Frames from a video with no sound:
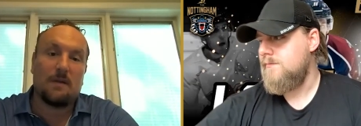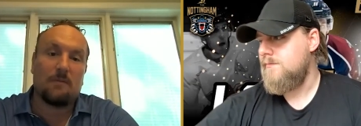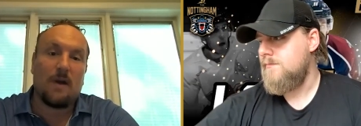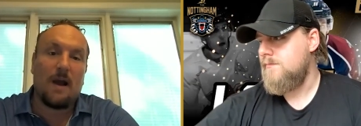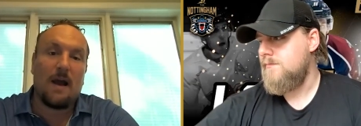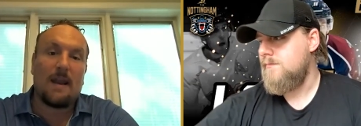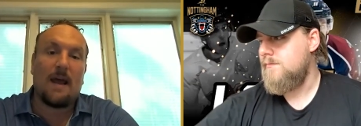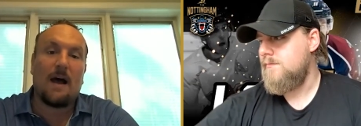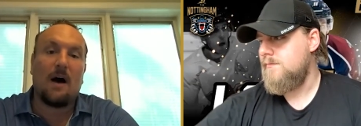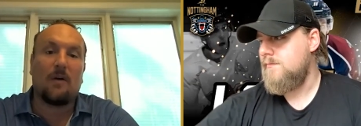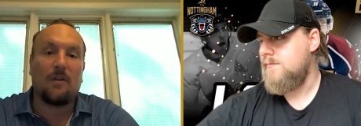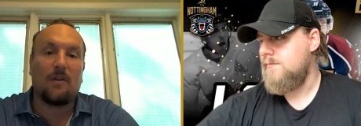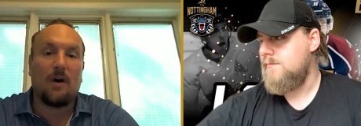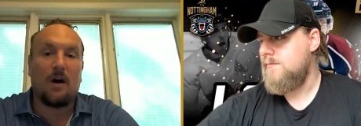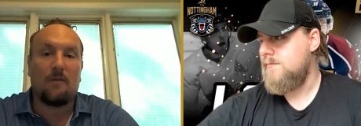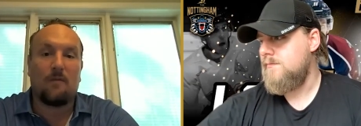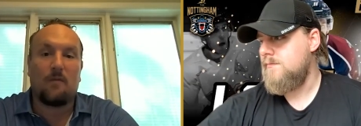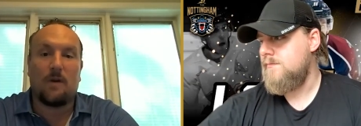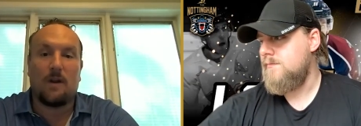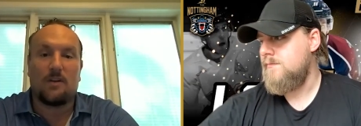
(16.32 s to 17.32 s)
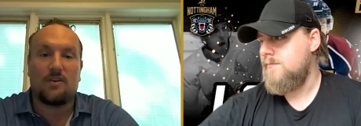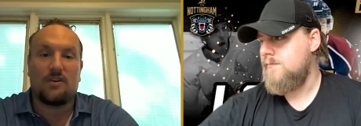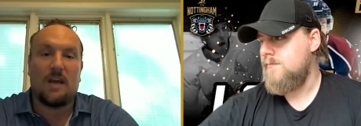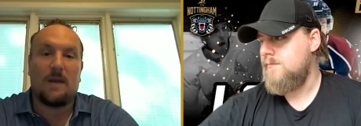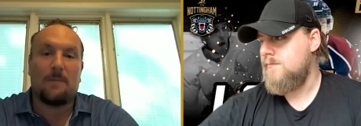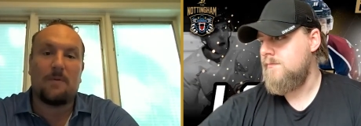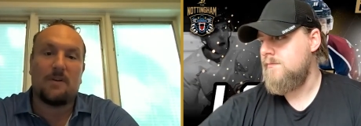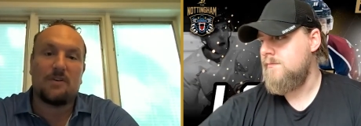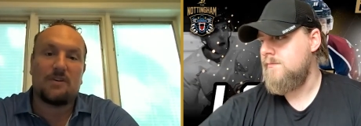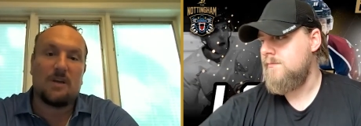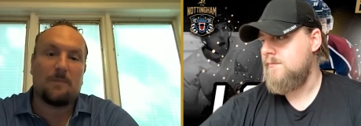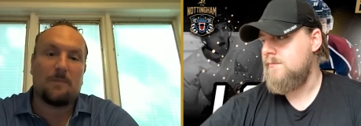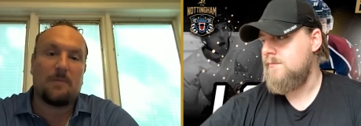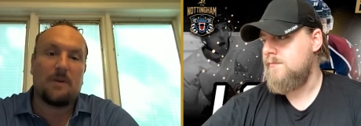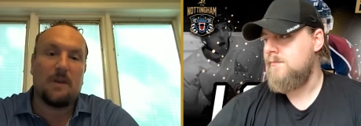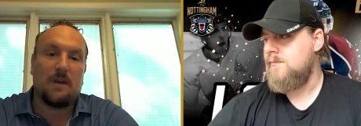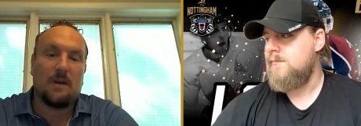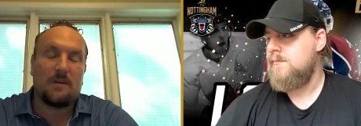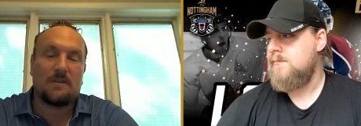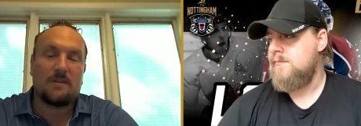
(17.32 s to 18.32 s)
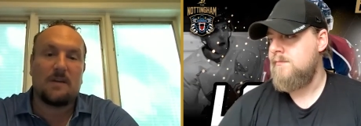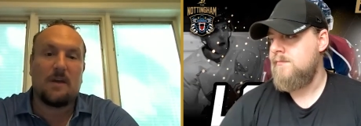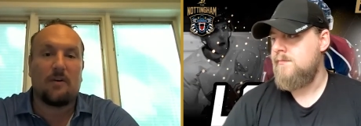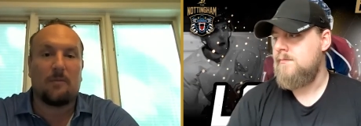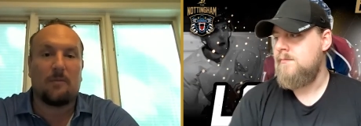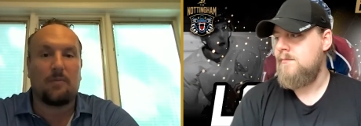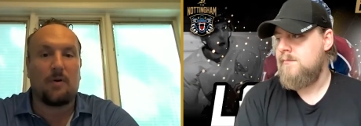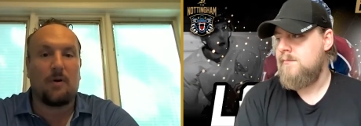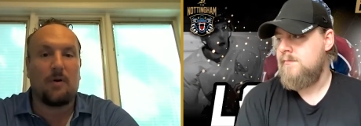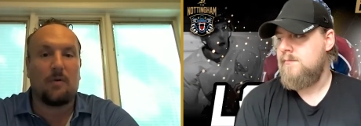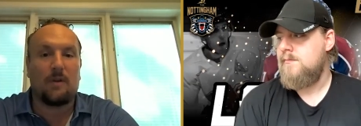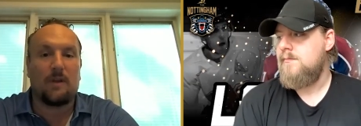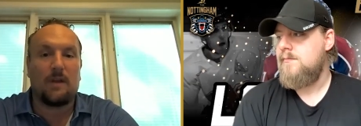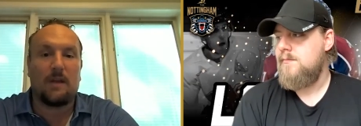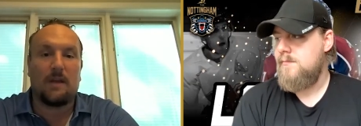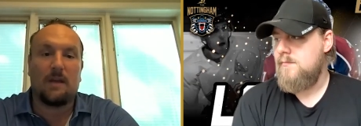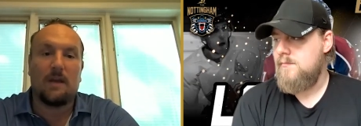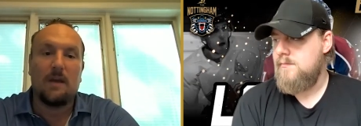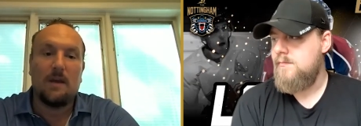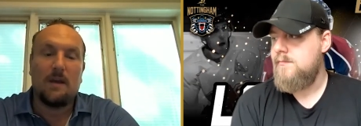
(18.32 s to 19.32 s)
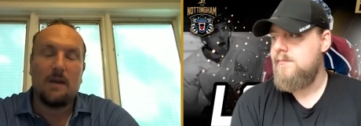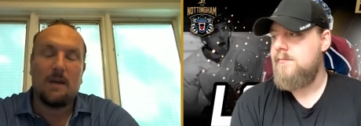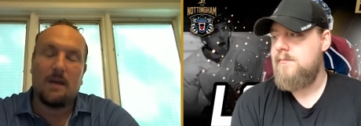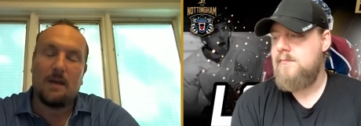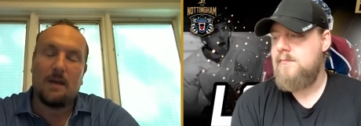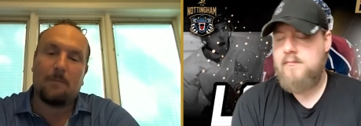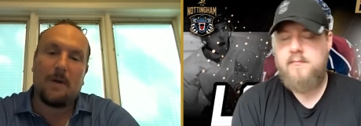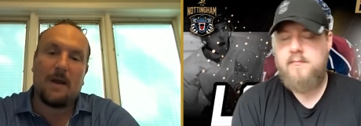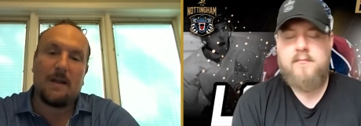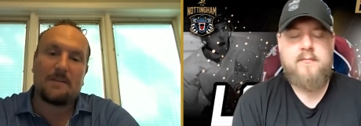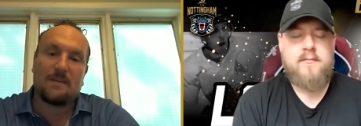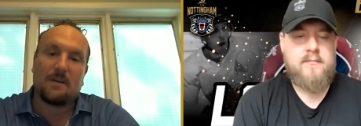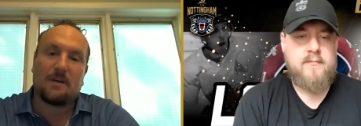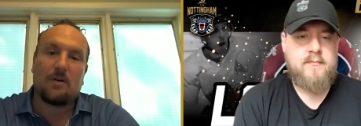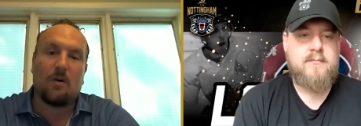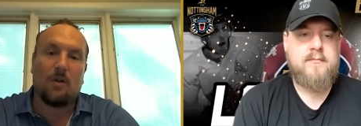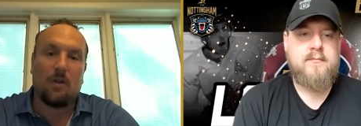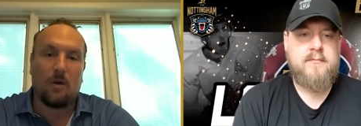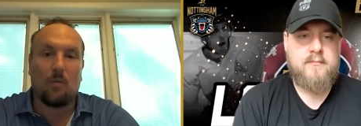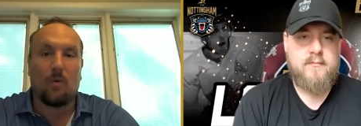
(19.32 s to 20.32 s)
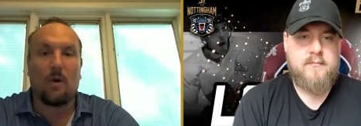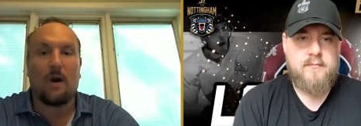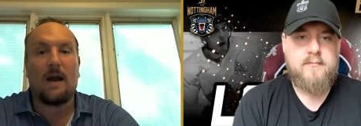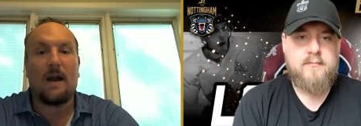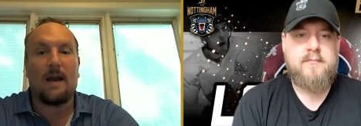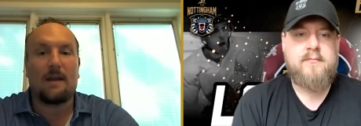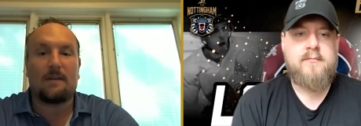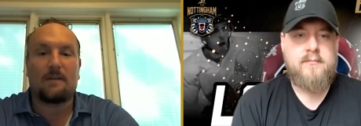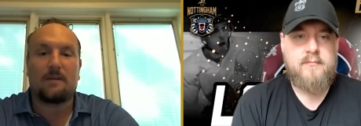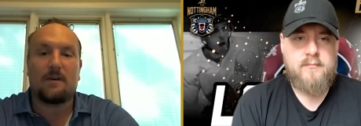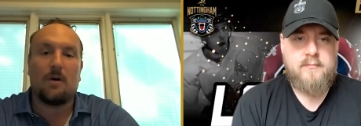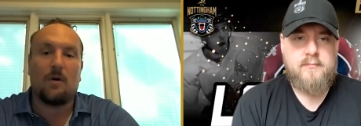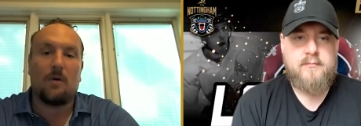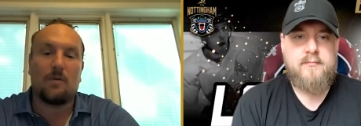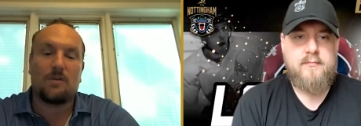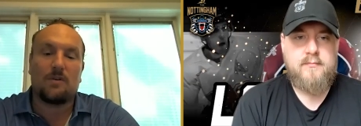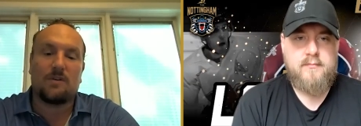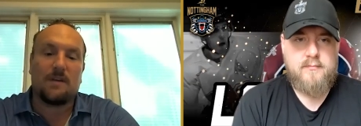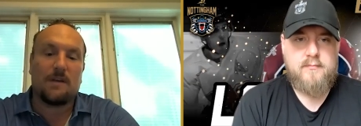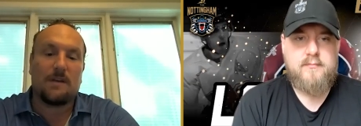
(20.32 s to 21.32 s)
Speaker 1: and Rod Aldoff won a championship in the Southern Pro League in Pensacola, where I had coached.